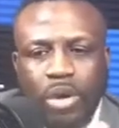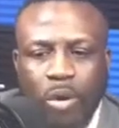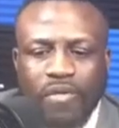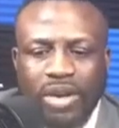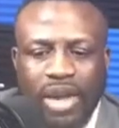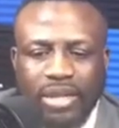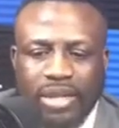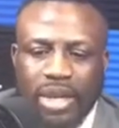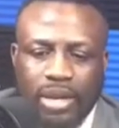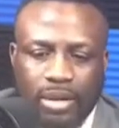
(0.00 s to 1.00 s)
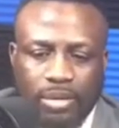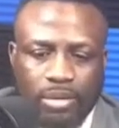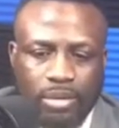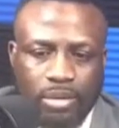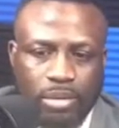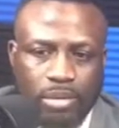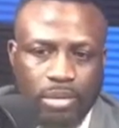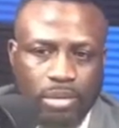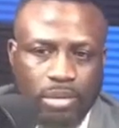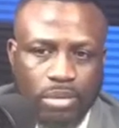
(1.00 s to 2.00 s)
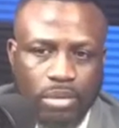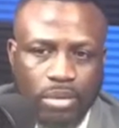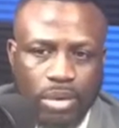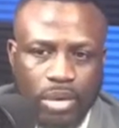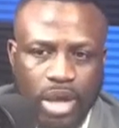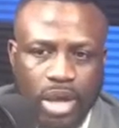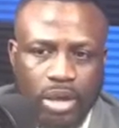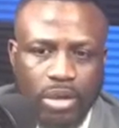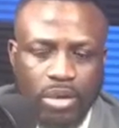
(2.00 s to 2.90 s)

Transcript: COVID-19. Okay?